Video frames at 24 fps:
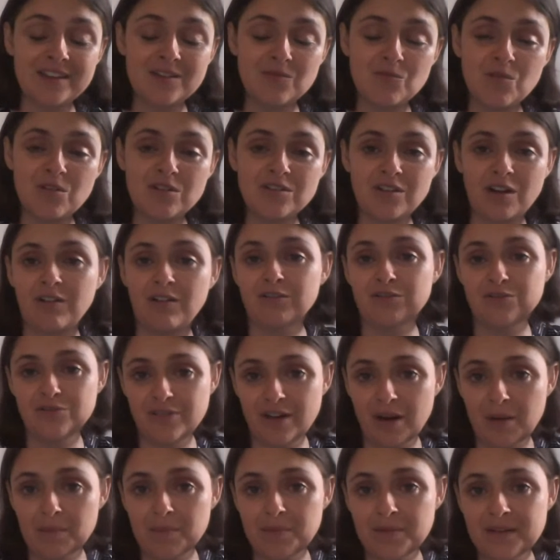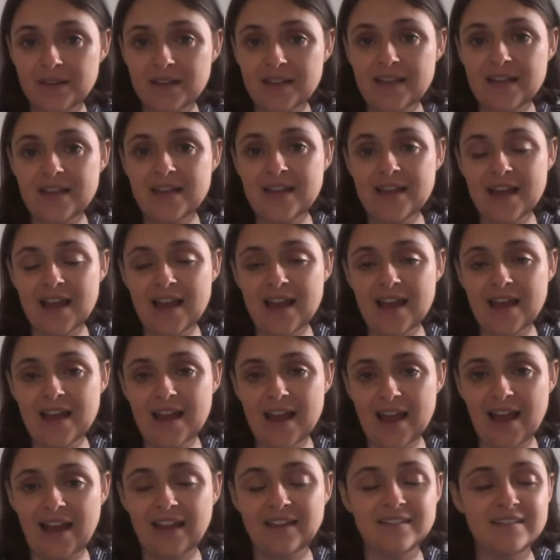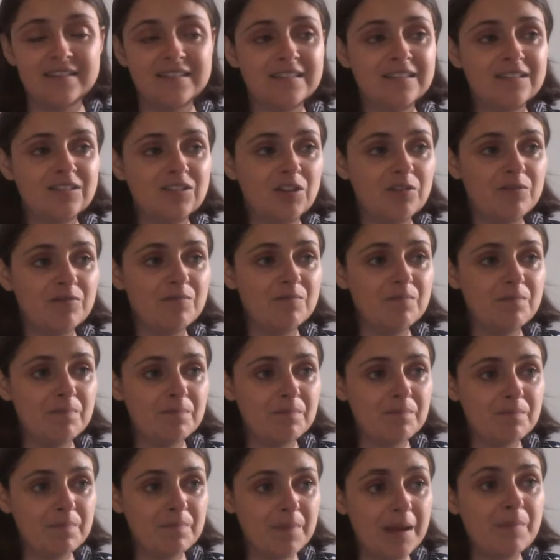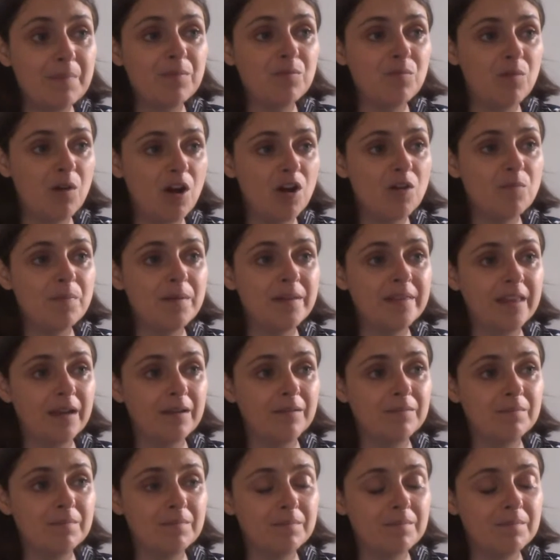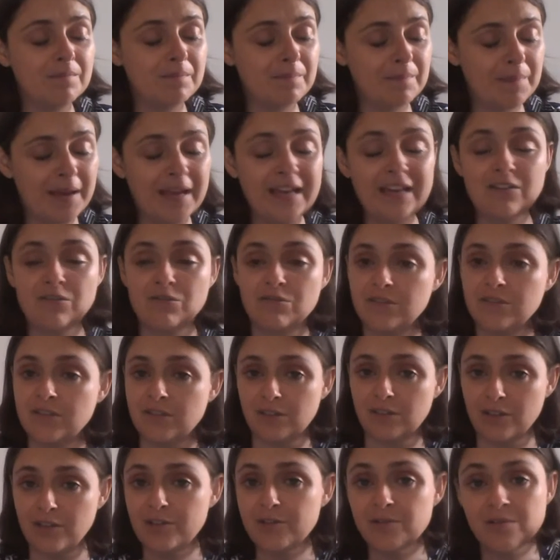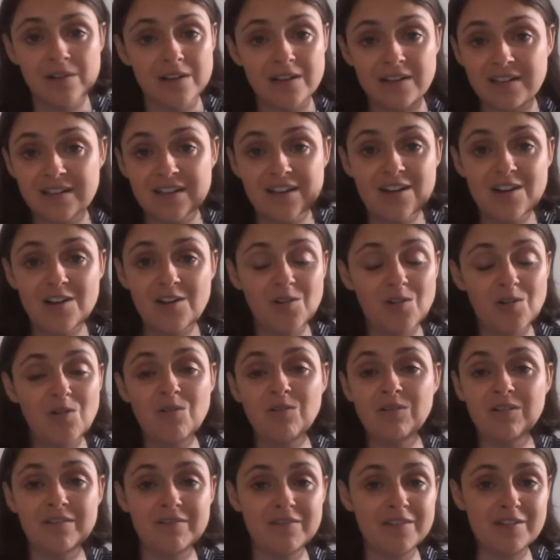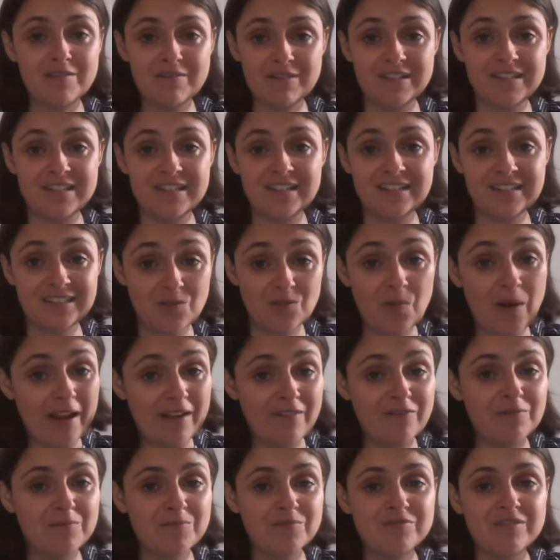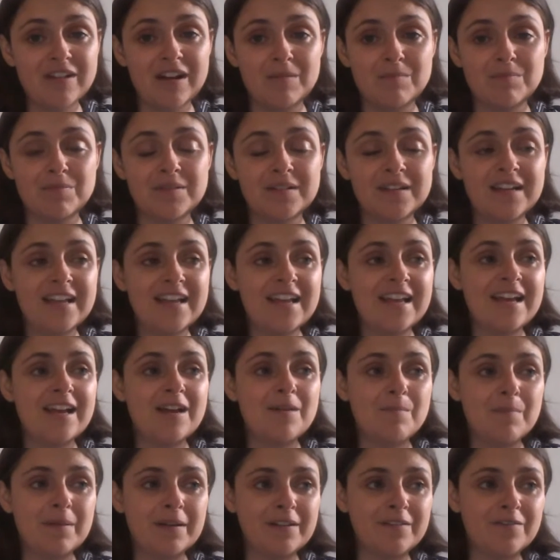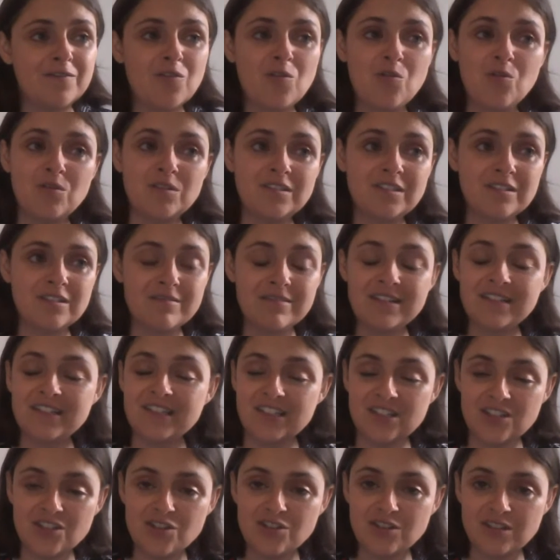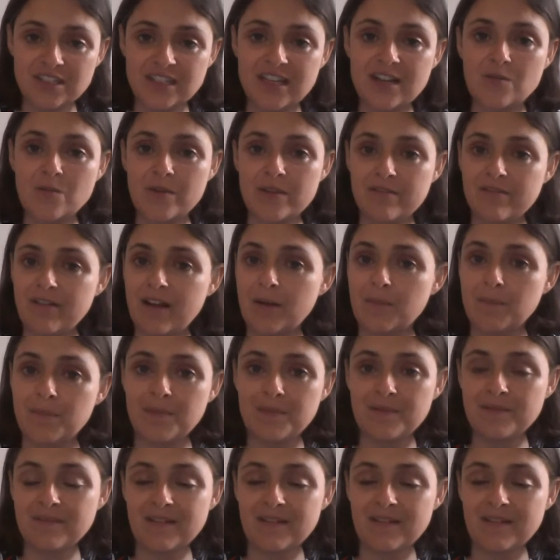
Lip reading: than what Donald Trump has. So people were hoping that Pete could lure all of the Christians away from Trump. But of course, the Christians who stick with Trump